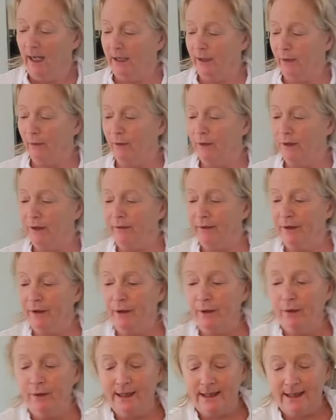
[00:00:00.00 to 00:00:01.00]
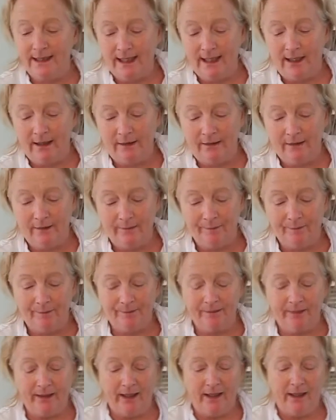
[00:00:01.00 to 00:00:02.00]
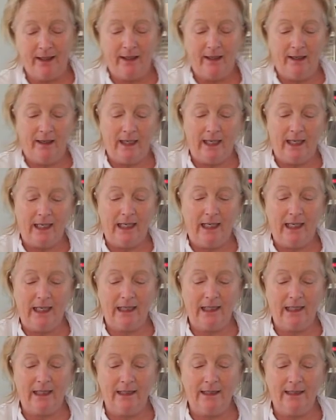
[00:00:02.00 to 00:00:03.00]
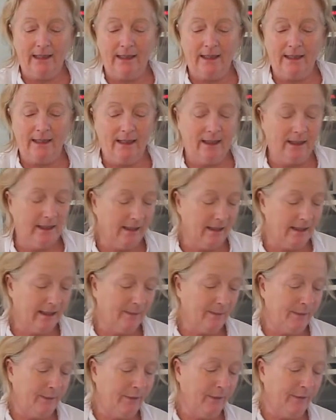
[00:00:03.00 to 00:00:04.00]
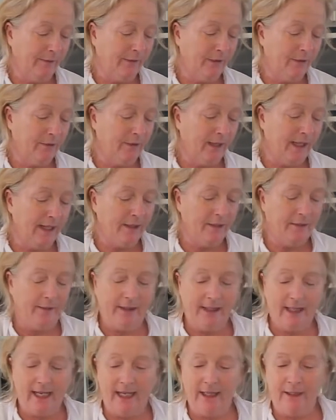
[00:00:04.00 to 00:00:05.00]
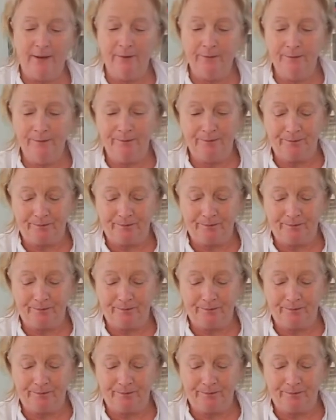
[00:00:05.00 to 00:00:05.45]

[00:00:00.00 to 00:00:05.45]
You won't even know it's there. A little spoon of the dried oregano,